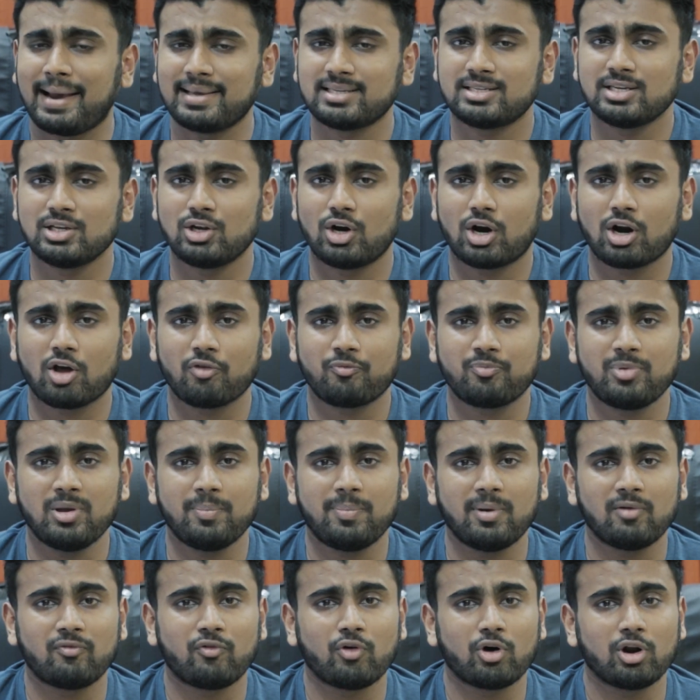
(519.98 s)
I see a lot of
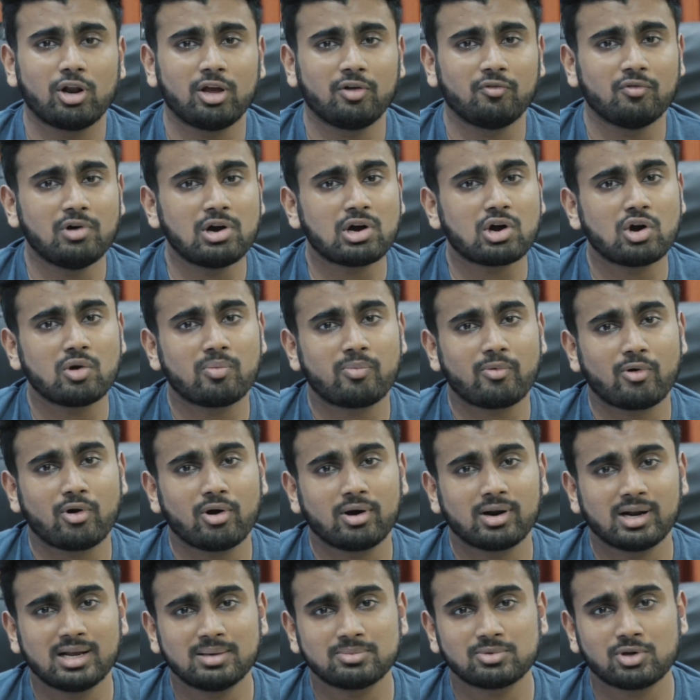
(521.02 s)
people following workout
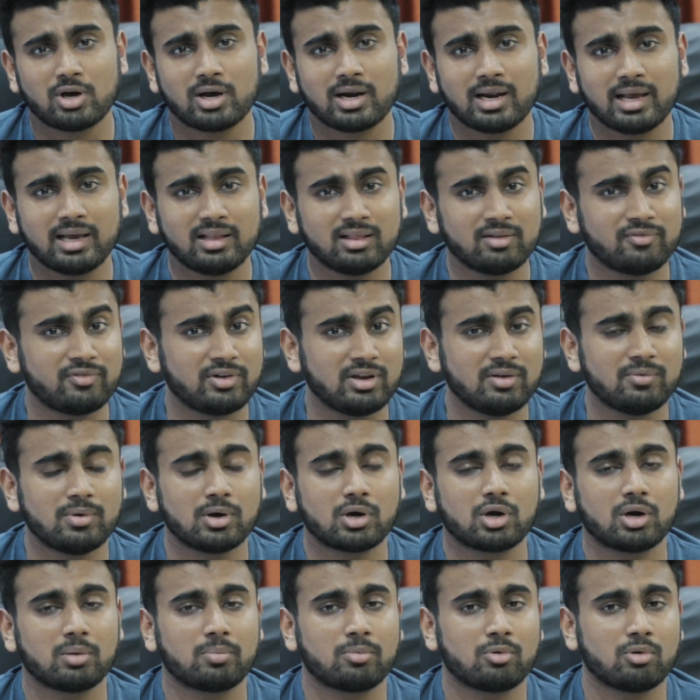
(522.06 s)
programs online, the free
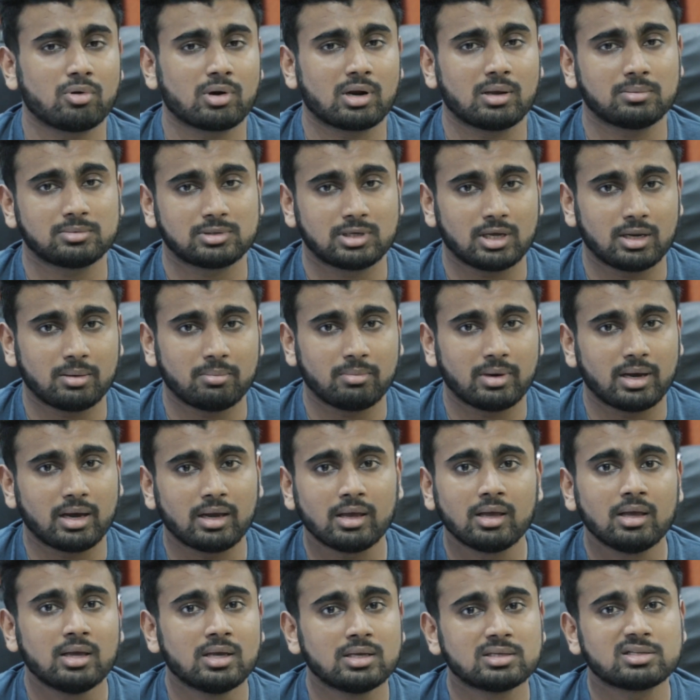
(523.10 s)
workout programs done
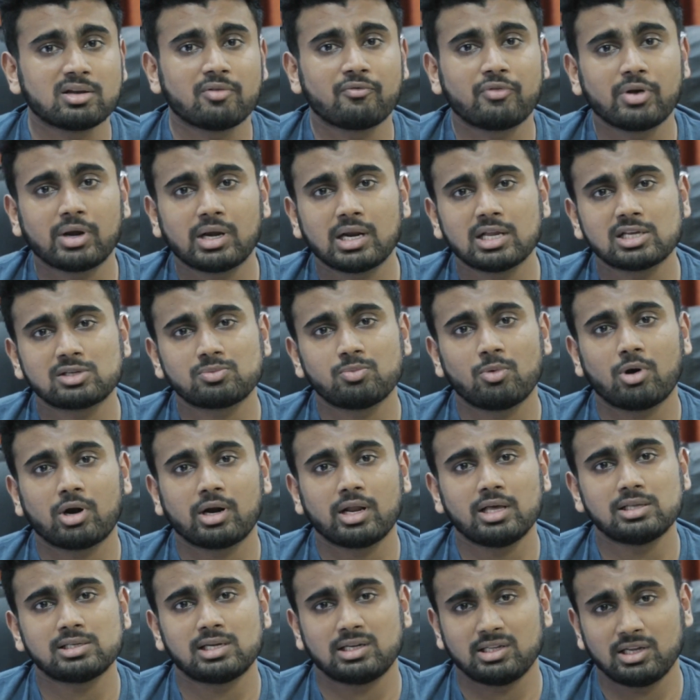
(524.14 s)
by some fitness
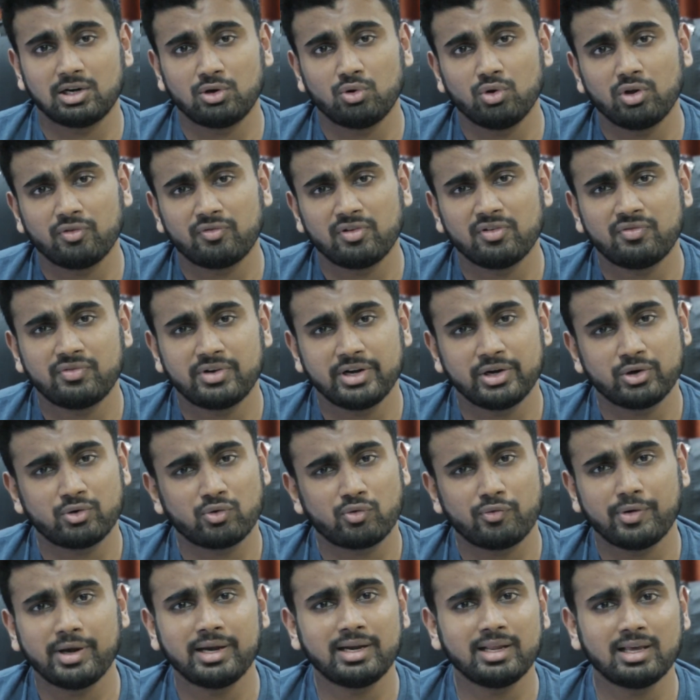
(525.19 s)
models, and they're doing 15 to
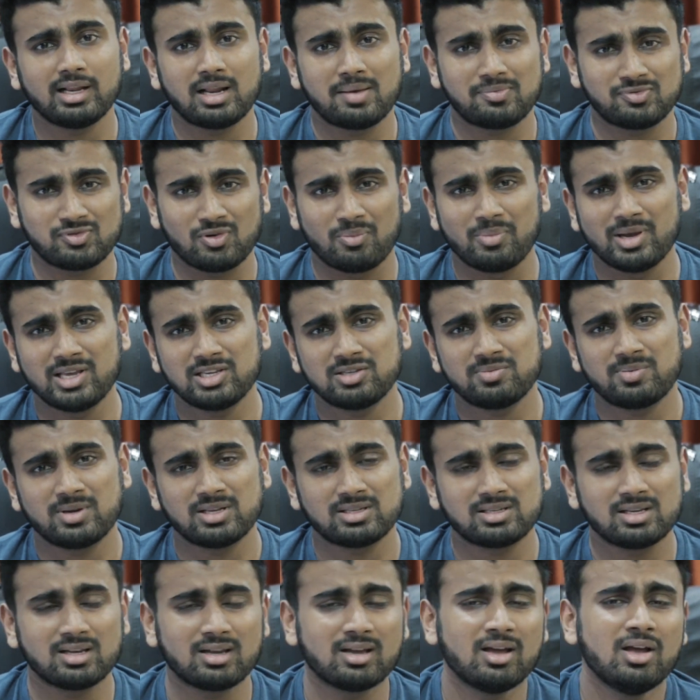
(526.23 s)
20 reps for bench
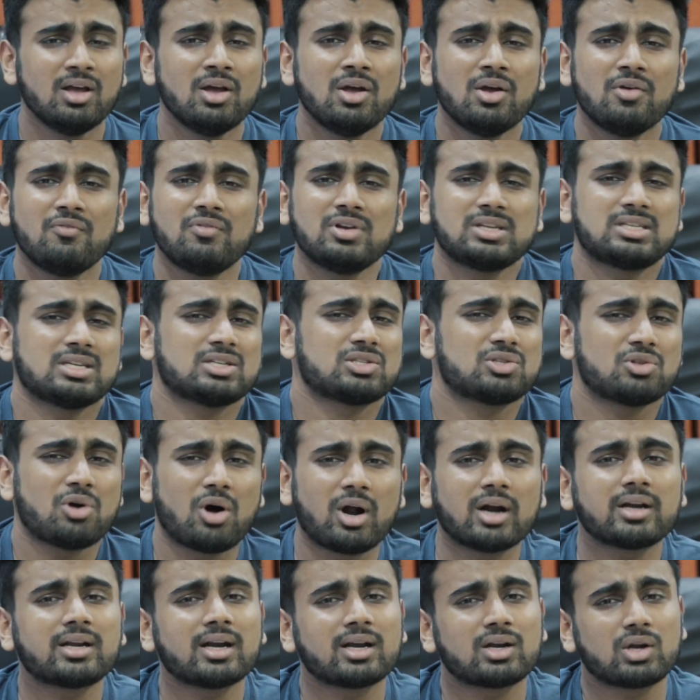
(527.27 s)
pressing, which is
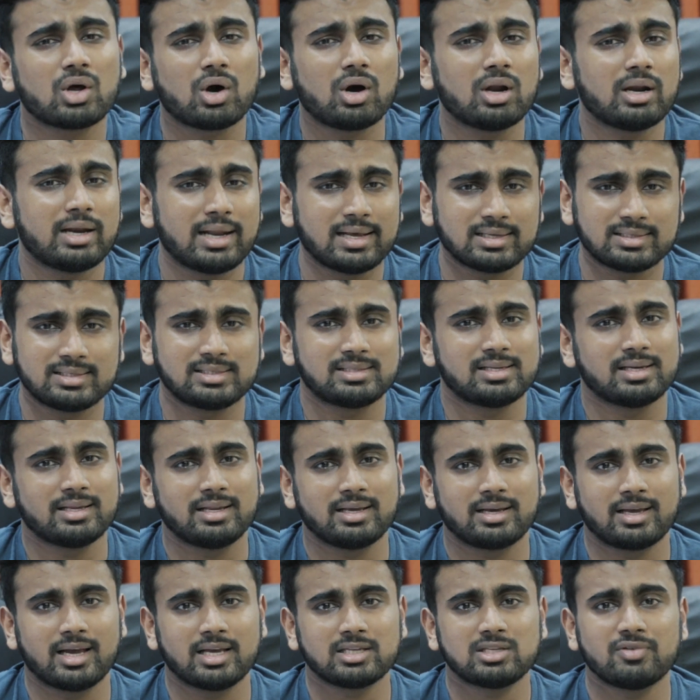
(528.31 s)
not at all
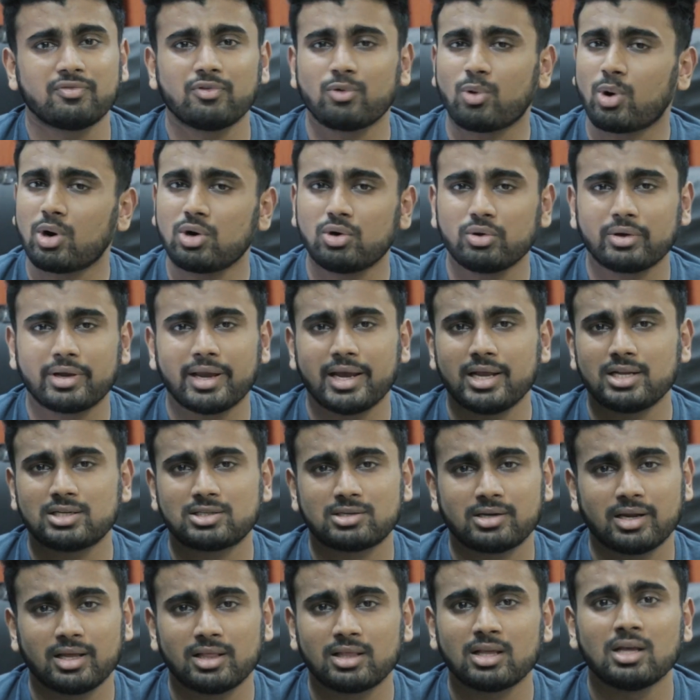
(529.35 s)
necessary, guys. If you want to gain
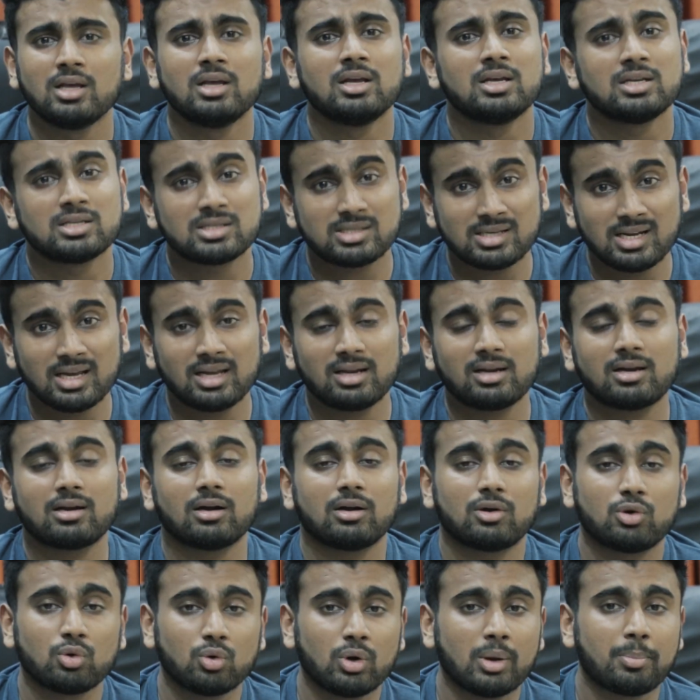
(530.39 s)
strength, stick
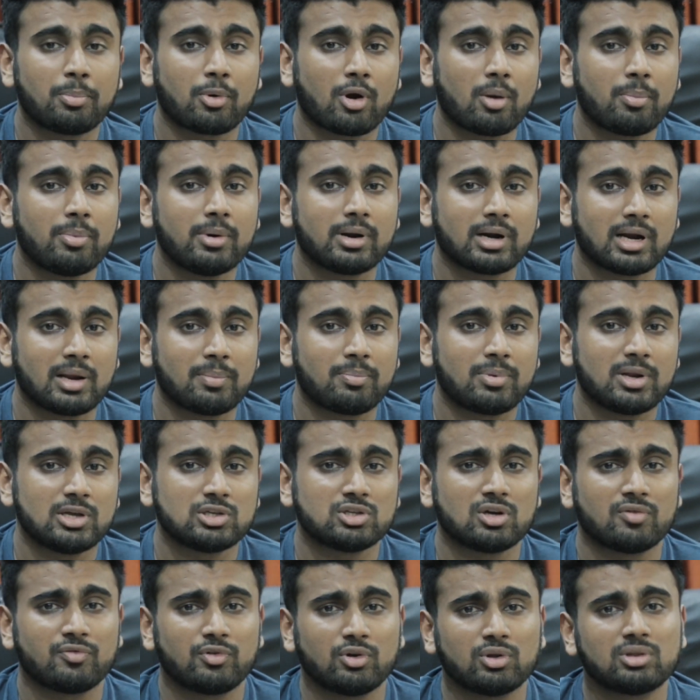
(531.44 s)
to a proper rep
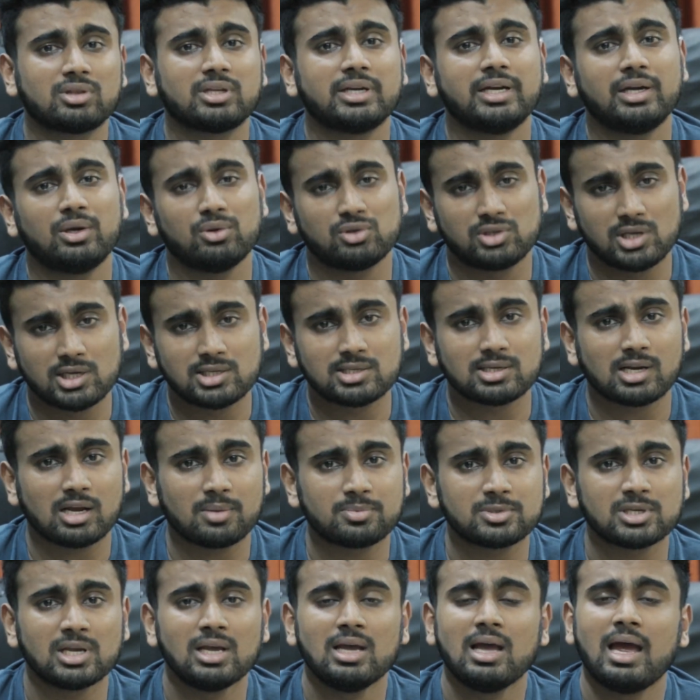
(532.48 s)
range of 3 to 6
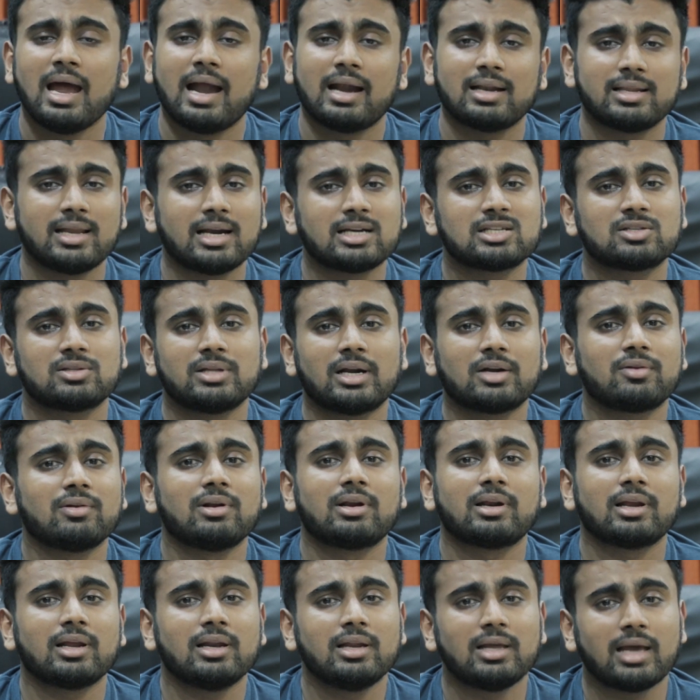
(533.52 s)
reps, and that
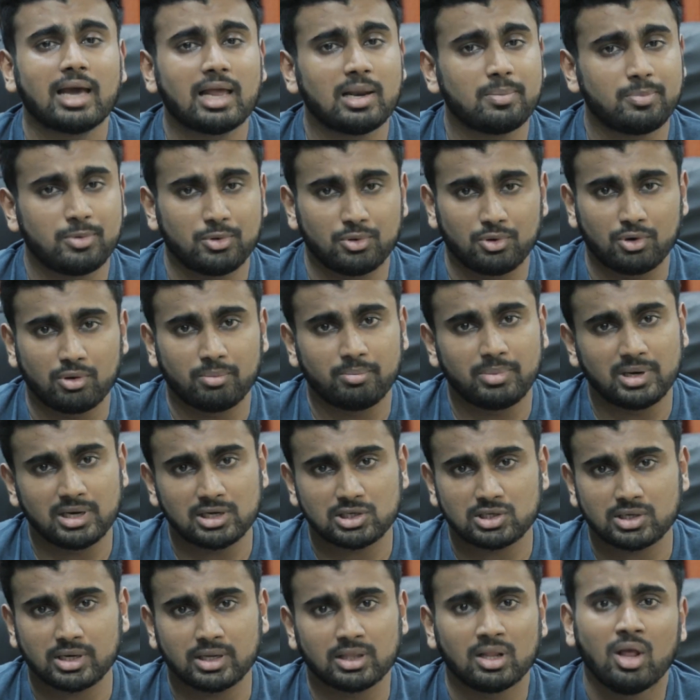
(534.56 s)
will really help you
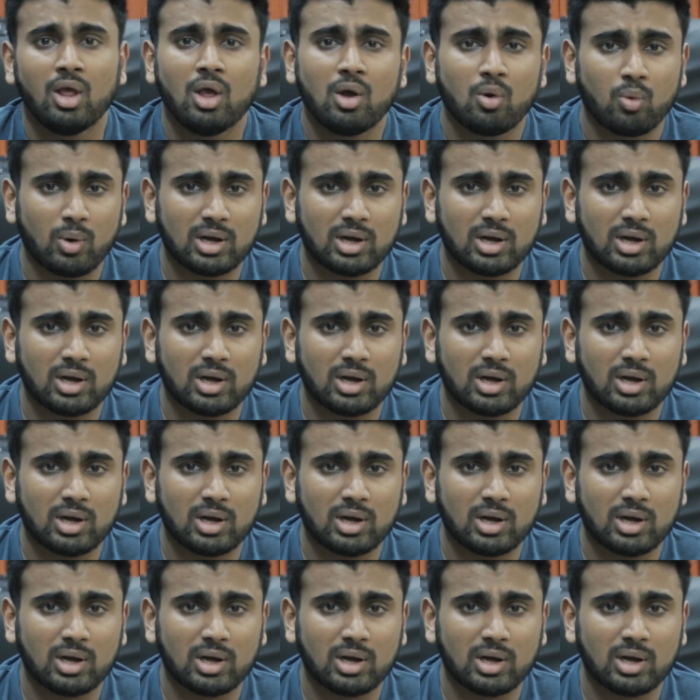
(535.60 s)
build strength.